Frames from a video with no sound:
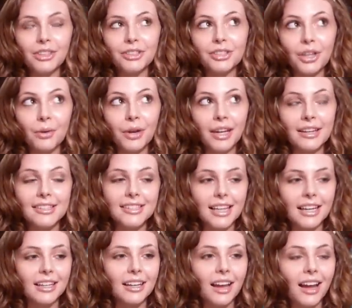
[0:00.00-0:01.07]
They're so
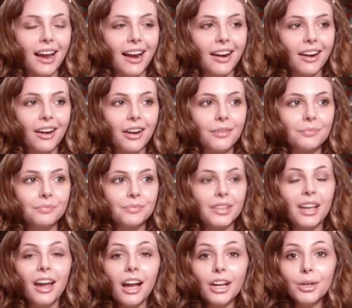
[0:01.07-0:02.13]
innocent, and
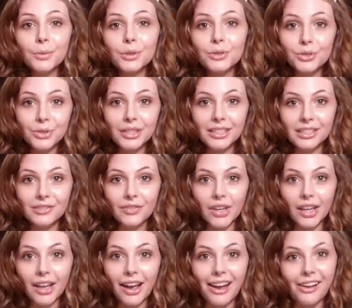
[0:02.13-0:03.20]
I hope you enjoyed this
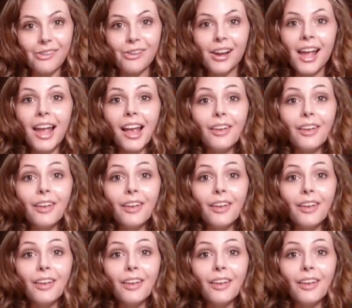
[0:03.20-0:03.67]
video.